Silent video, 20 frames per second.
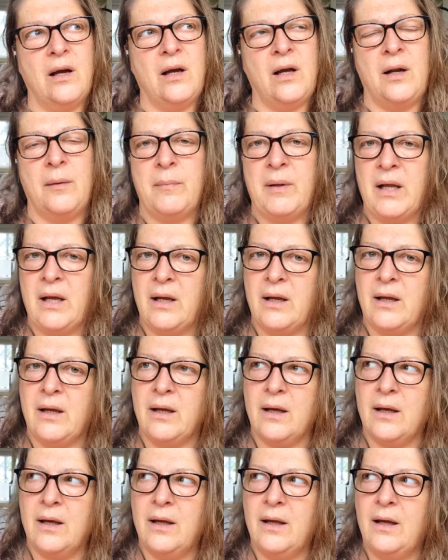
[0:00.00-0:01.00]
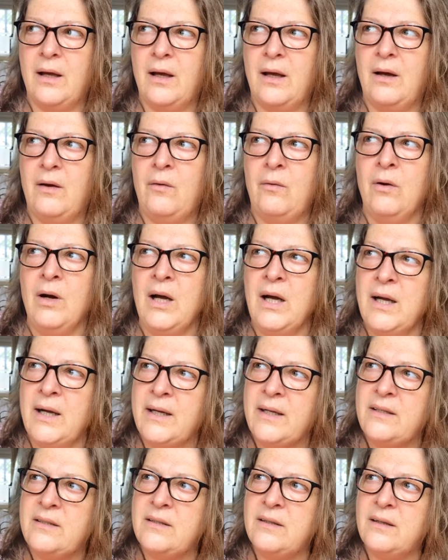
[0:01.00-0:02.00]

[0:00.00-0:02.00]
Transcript: I'm like, right.